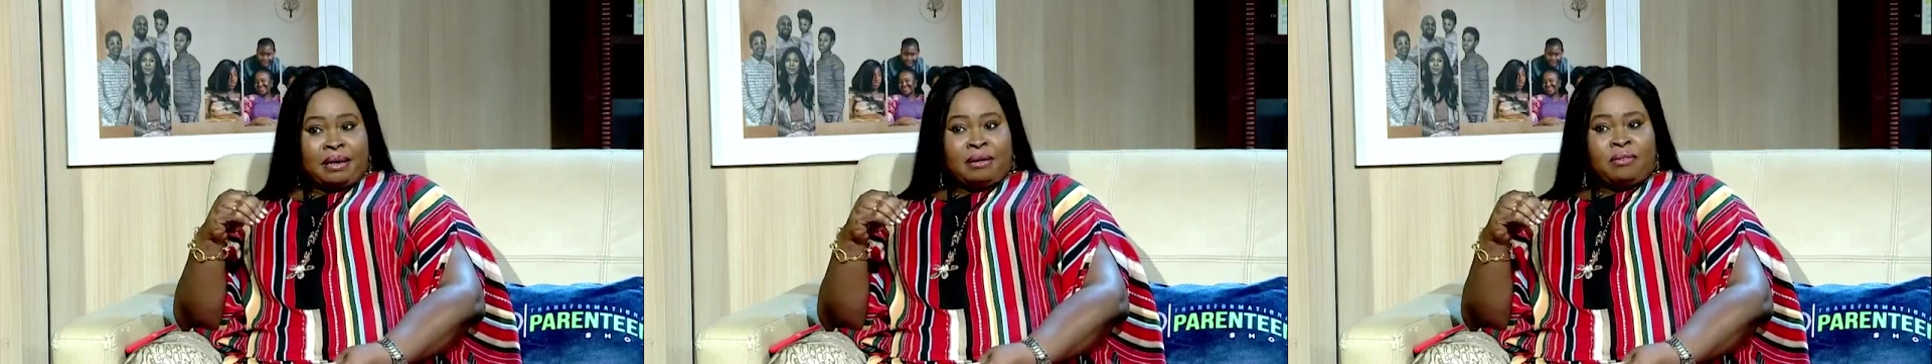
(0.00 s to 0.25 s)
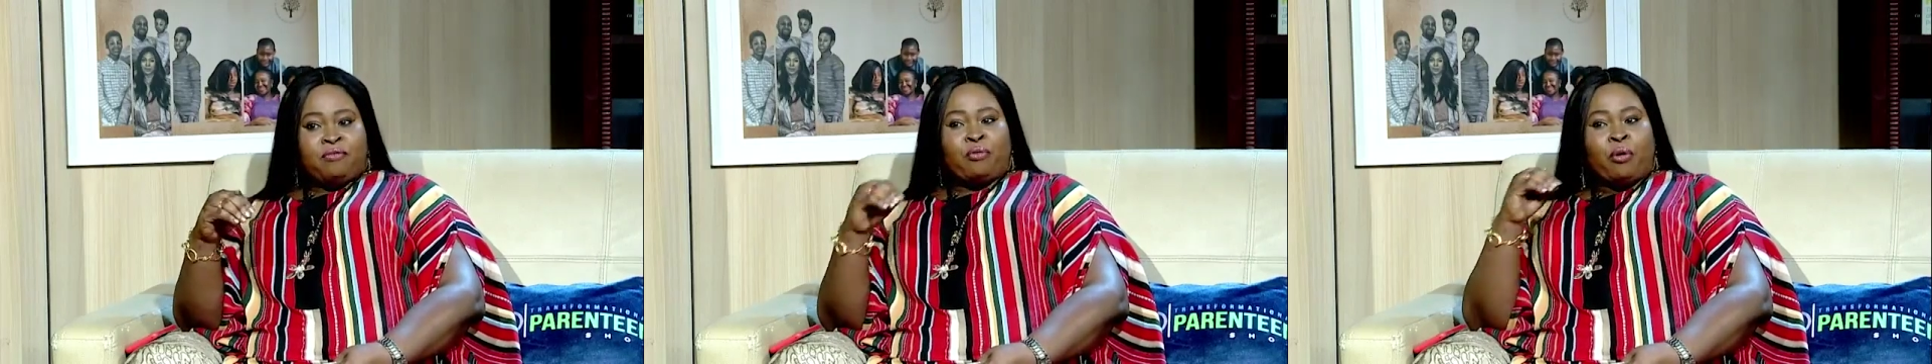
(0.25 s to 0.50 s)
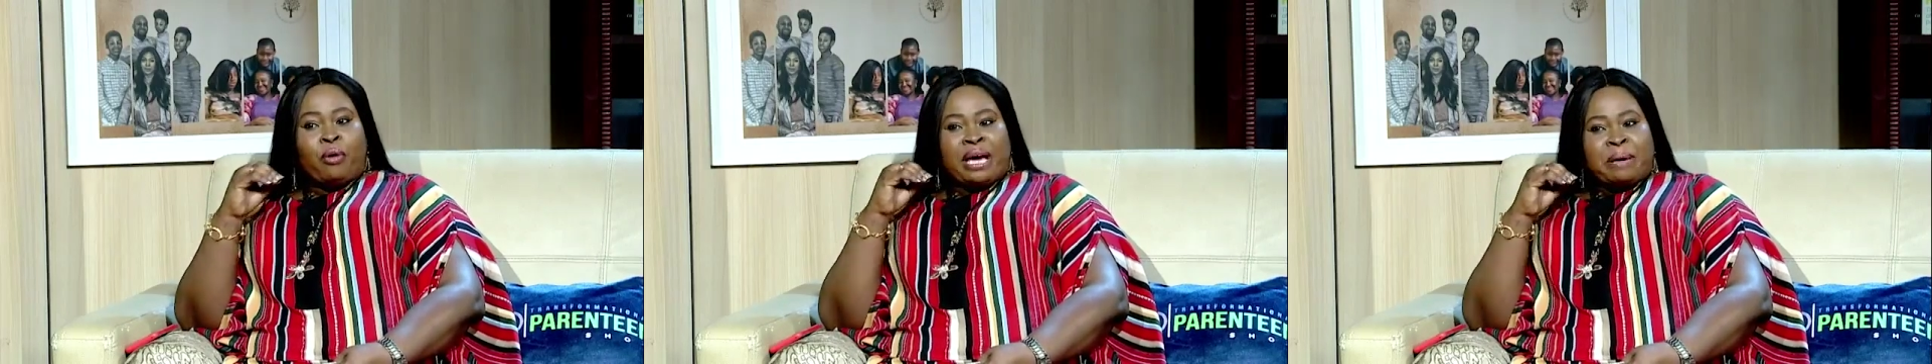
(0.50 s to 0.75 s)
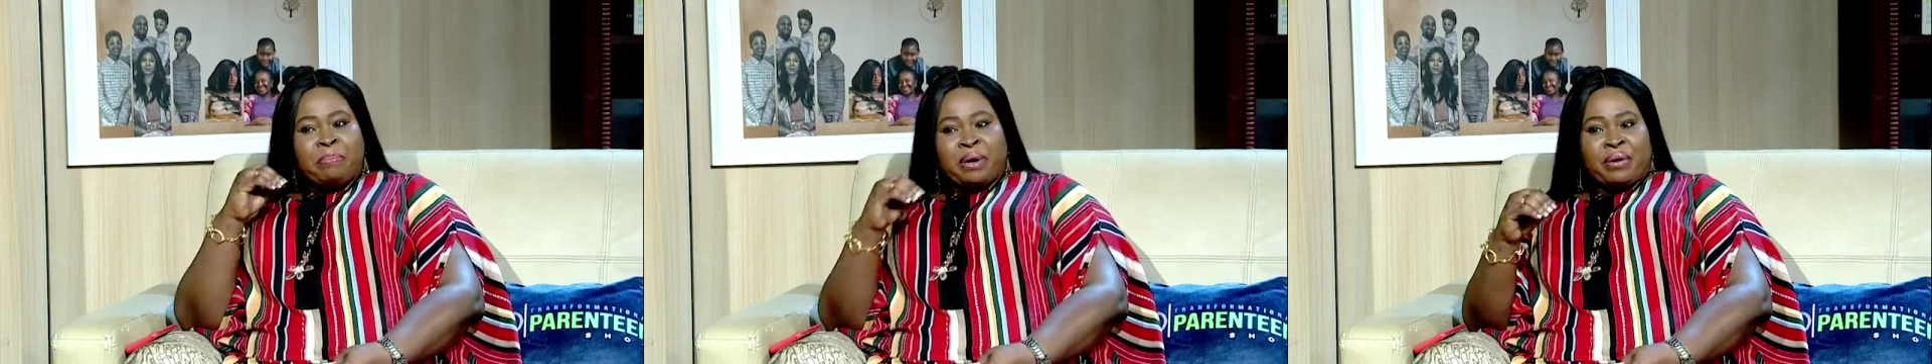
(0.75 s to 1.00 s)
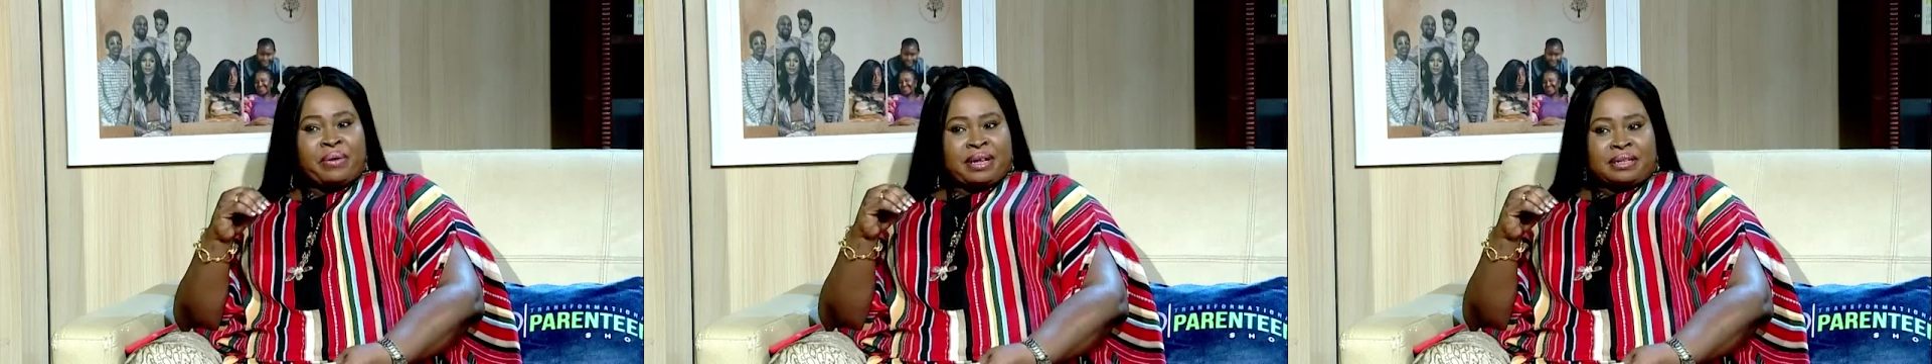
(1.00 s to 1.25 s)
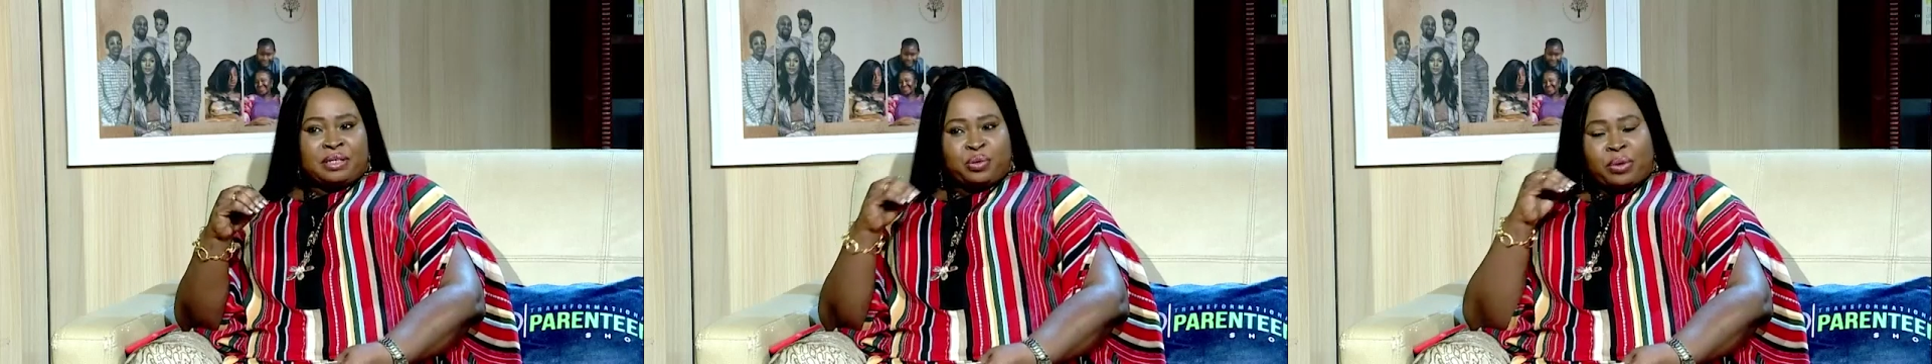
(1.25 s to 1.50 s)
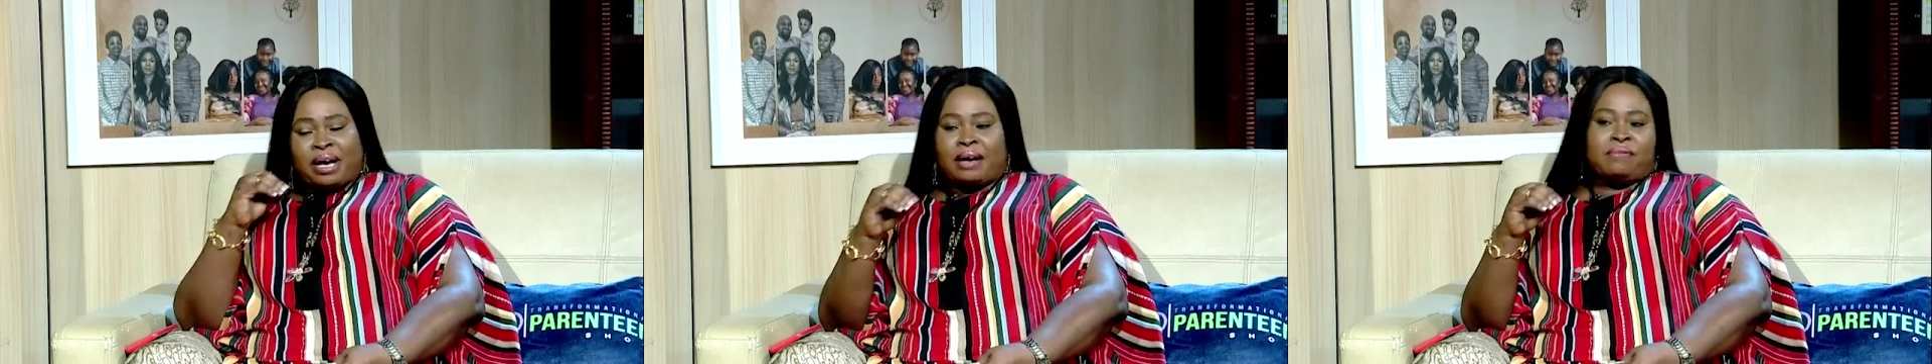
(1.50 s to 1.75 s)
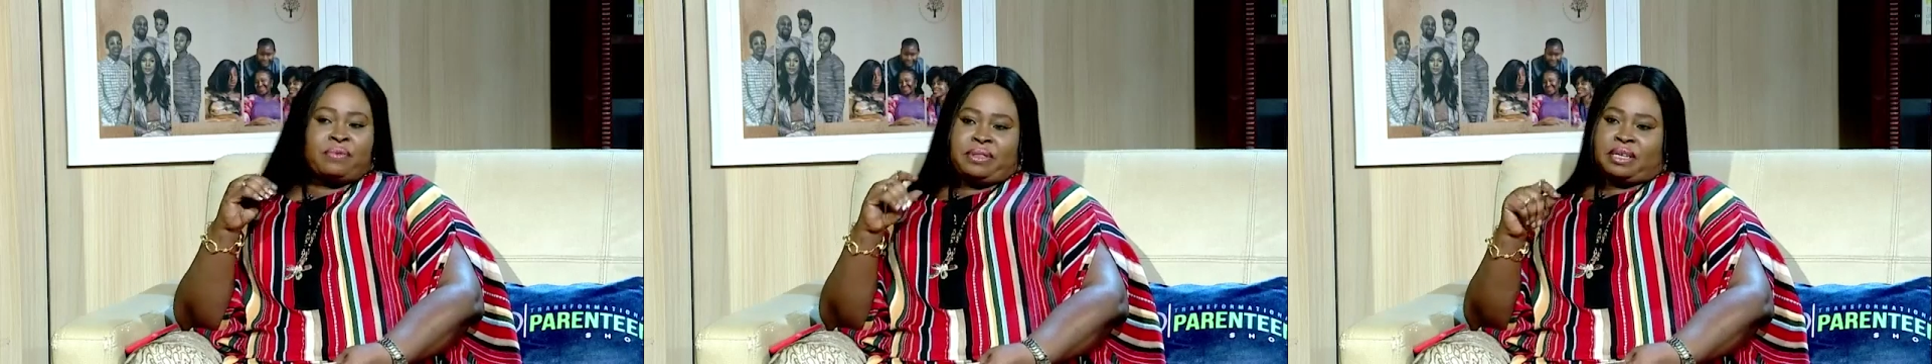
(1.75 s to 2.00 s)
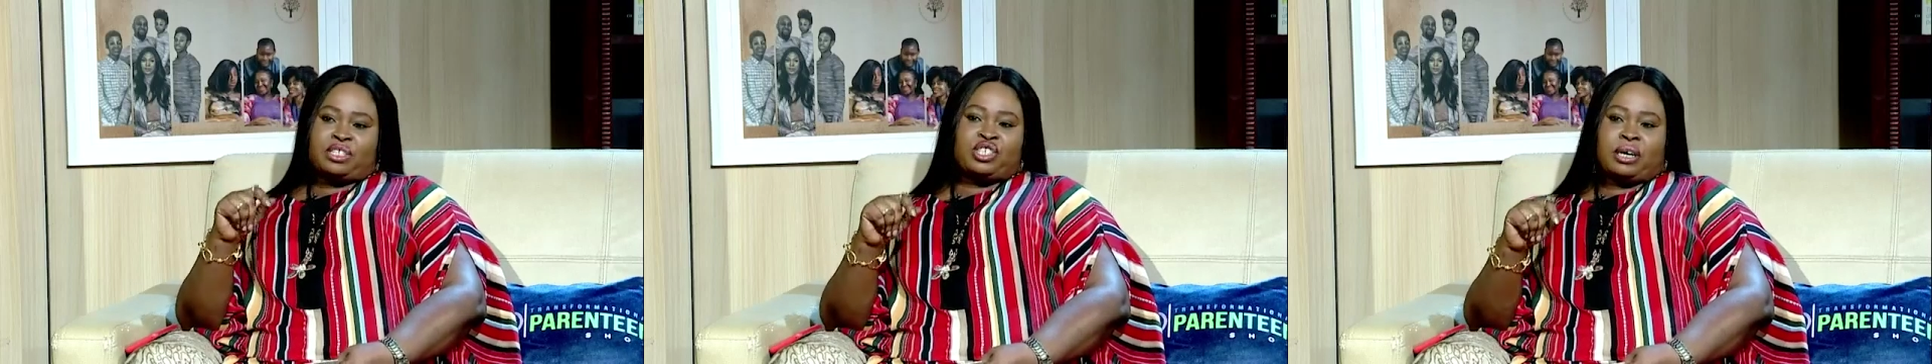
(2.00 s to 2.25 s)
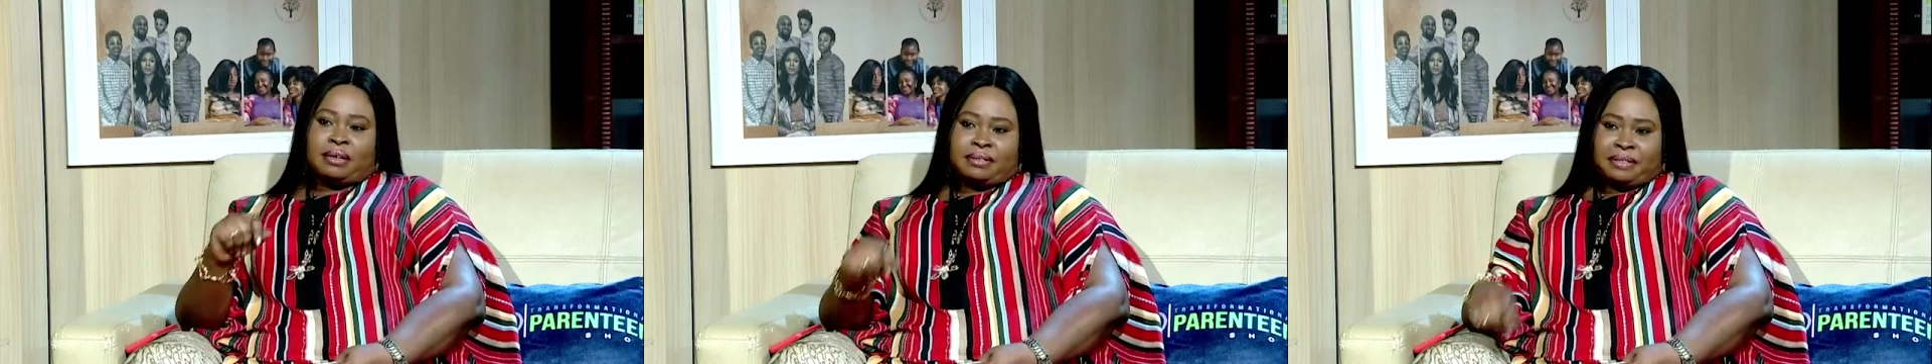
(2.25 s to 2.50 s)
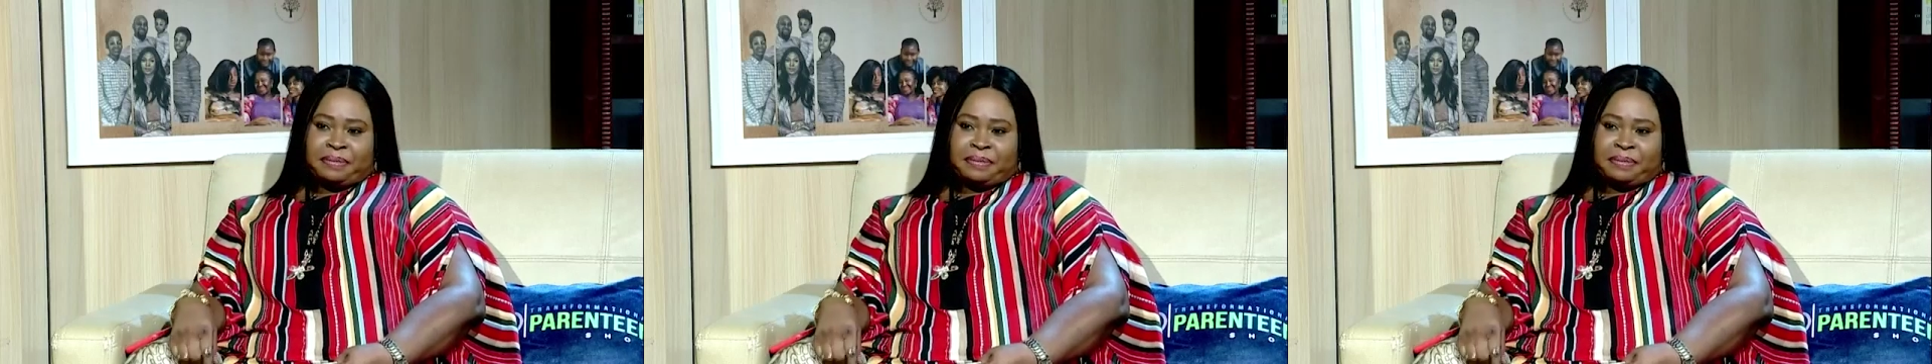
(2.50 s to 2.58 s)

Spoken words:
for a parent to have with their child.